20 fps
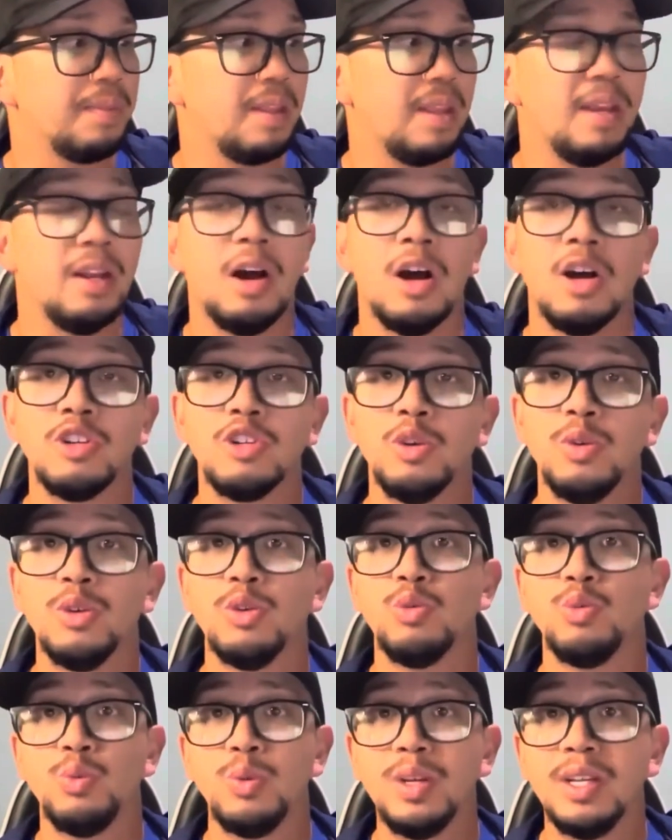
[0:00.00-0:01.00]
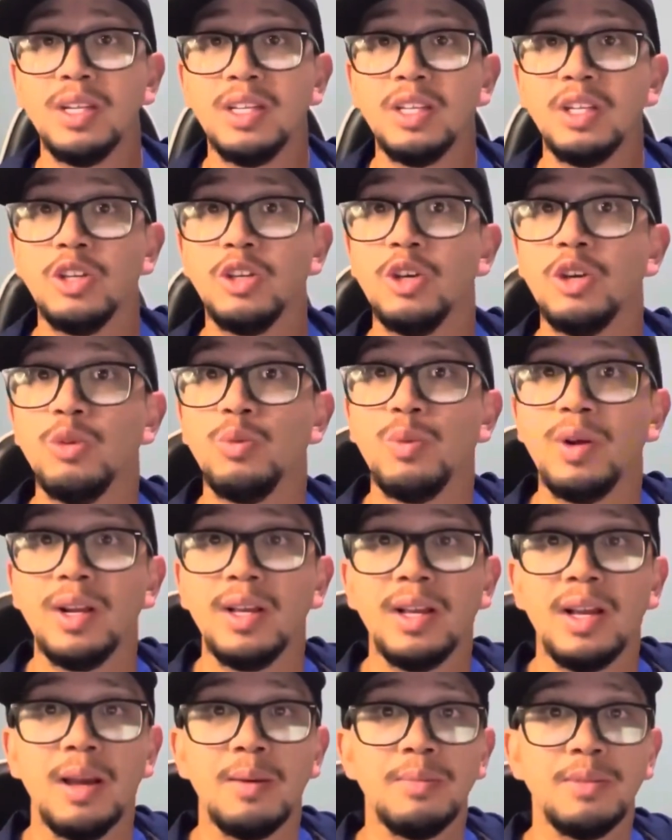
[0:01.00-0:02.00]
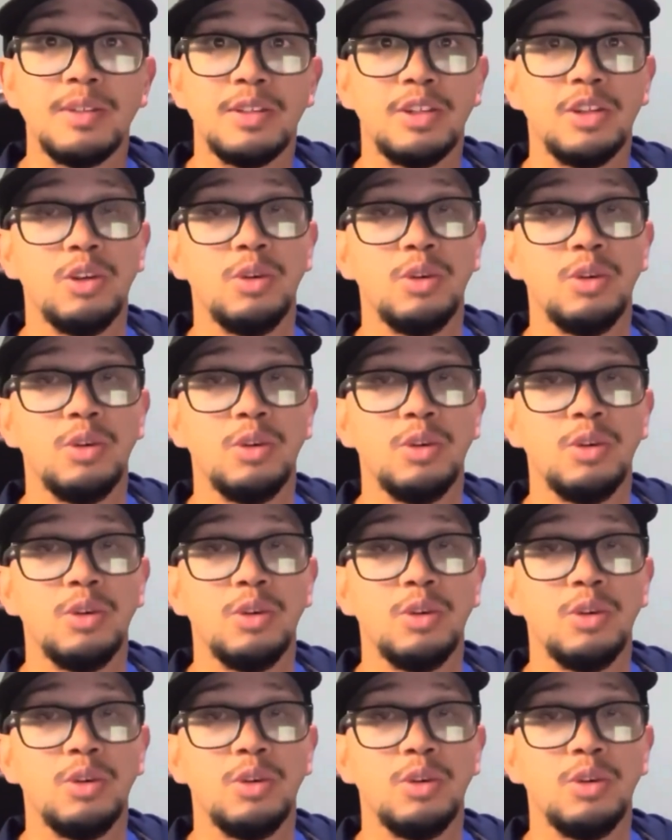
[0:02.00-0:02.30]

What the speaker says: It also is really good when it comes